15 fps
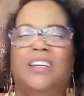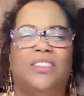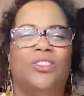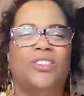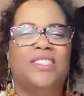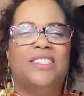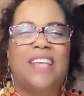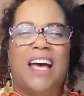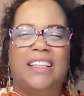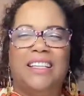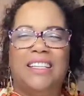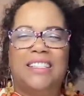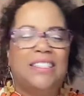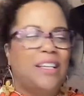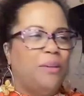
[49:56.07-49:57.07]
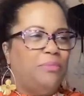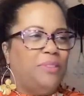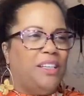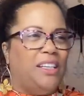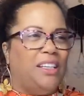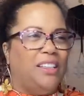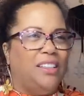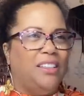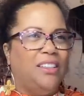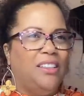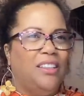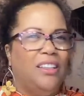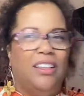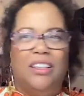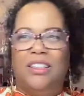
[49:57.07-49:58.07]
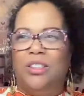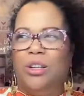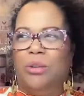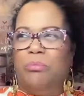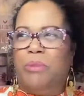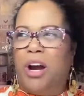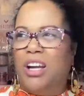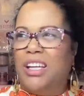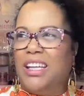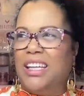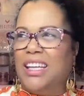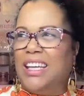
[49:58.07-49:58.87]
You're selling something, you're marketing